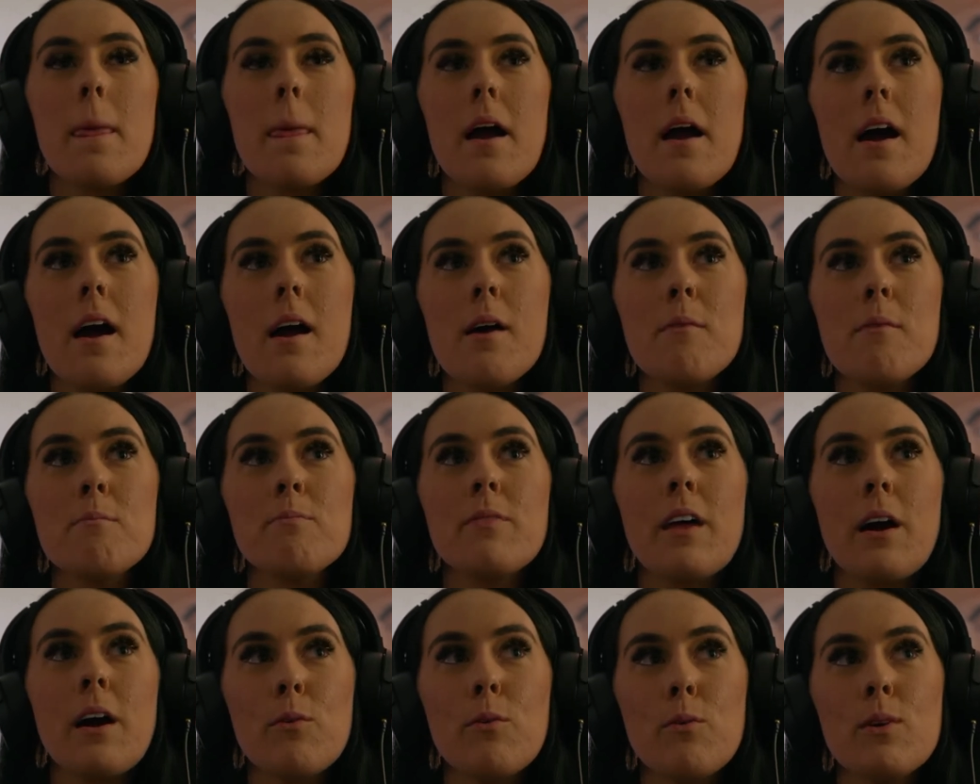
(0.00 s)

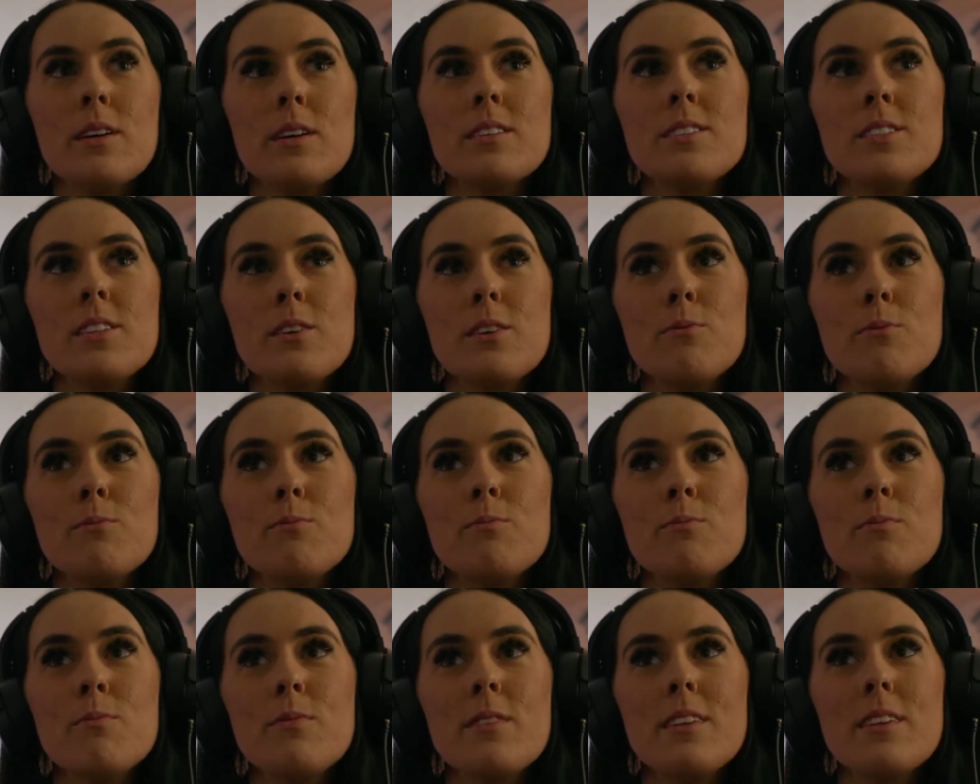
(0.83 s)
that was
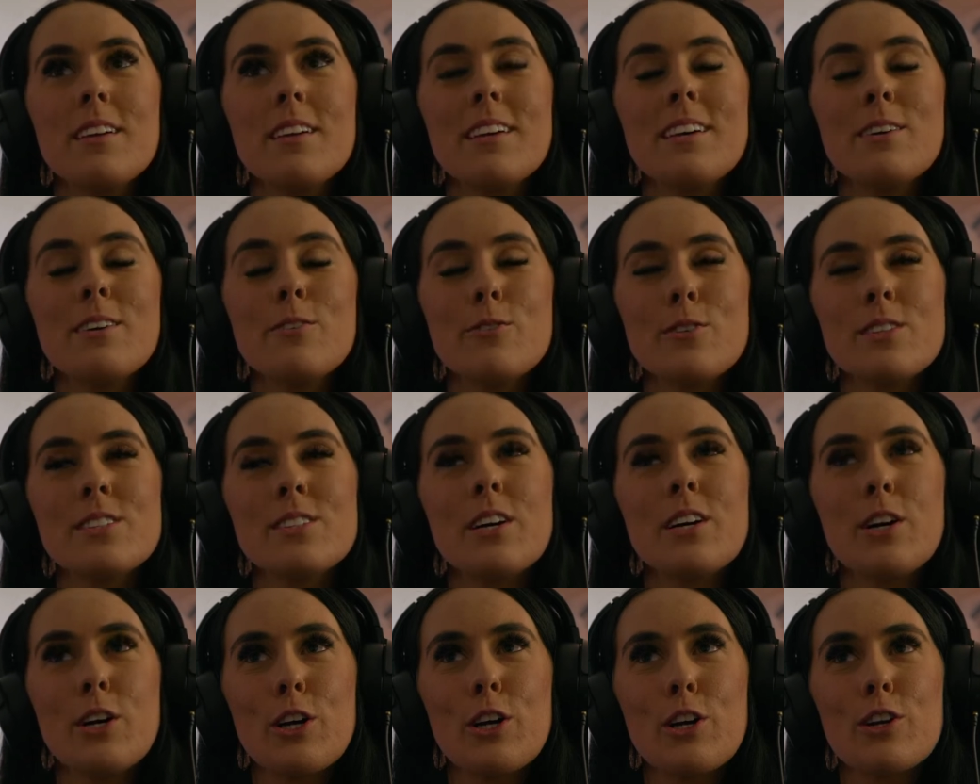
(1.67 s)
some it was
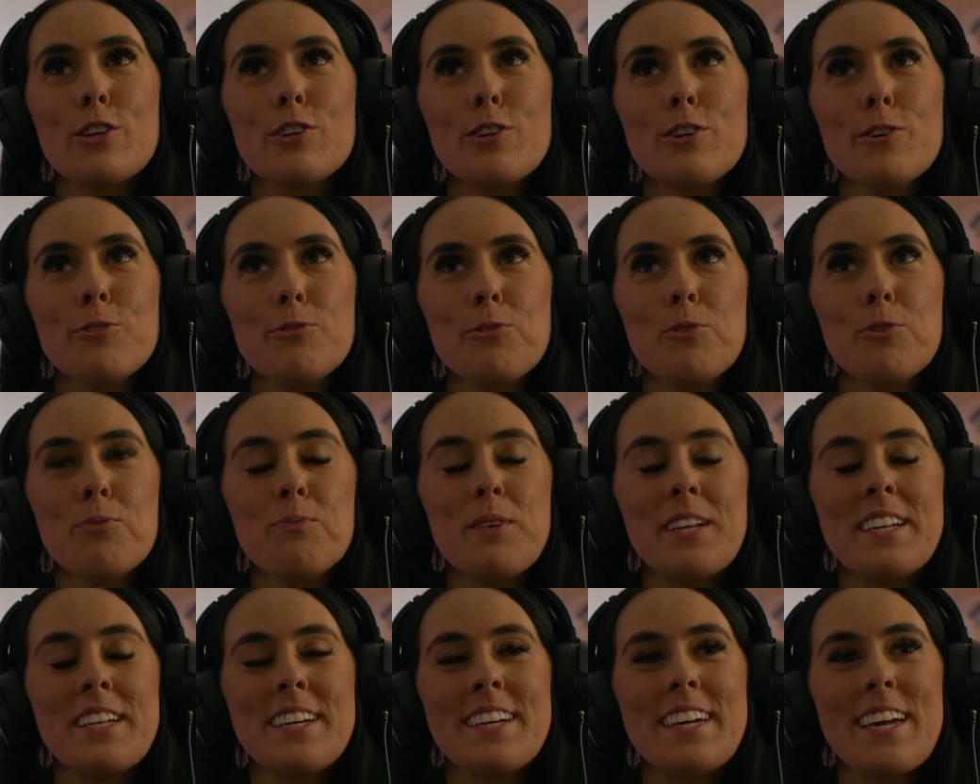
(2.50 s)
a hurdle for
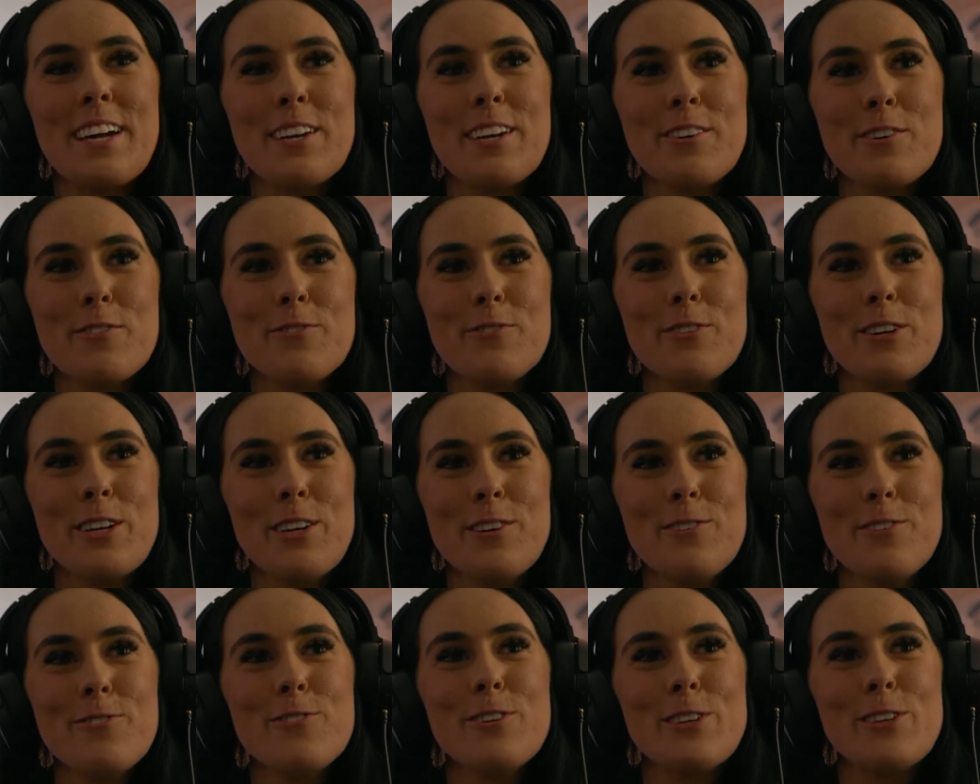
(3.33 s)
me to get
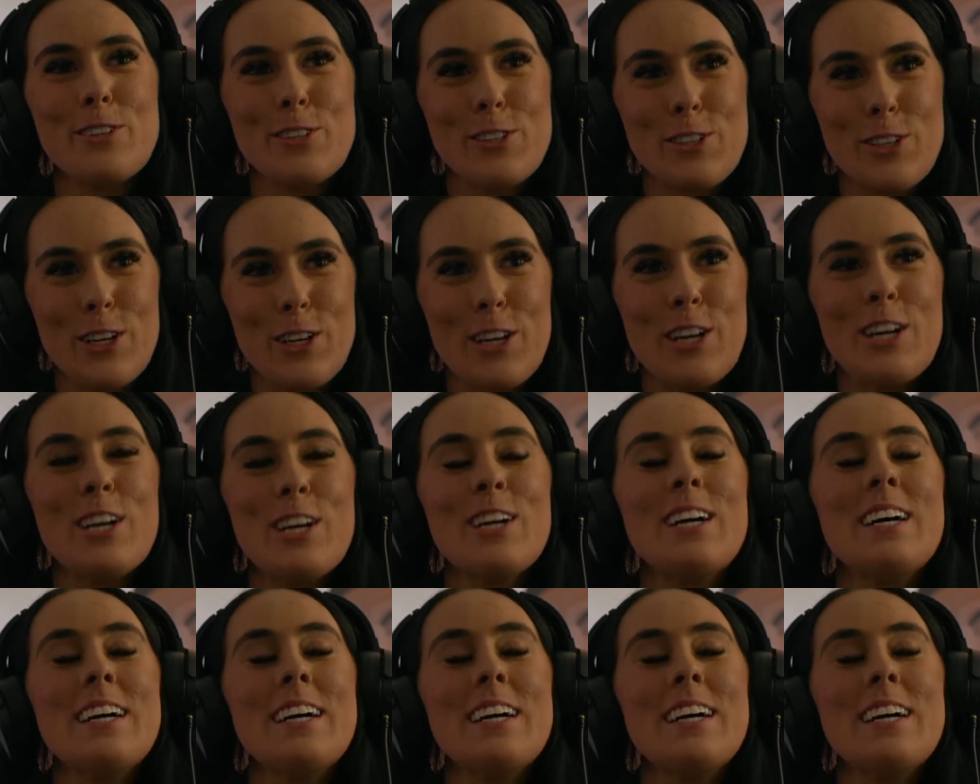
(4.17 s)
over, for sure.